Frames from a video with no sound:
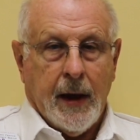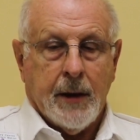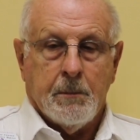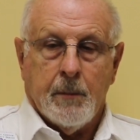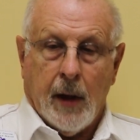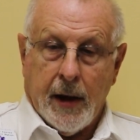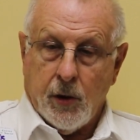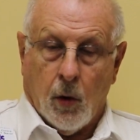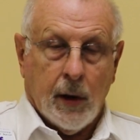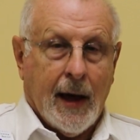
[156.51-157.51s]
and I
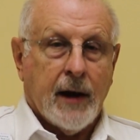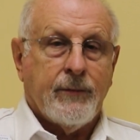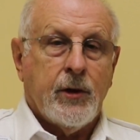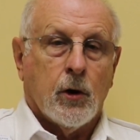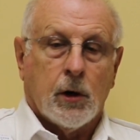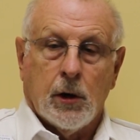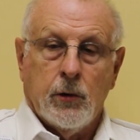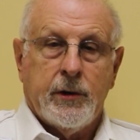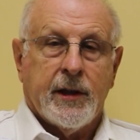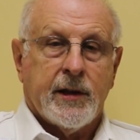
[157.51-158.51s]
know a lot of you are
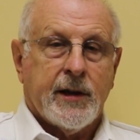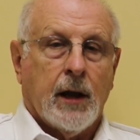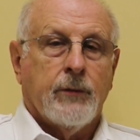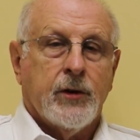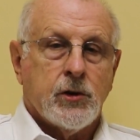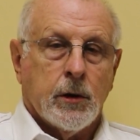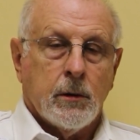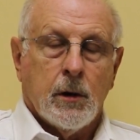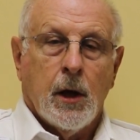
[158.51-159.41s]
glued to the television.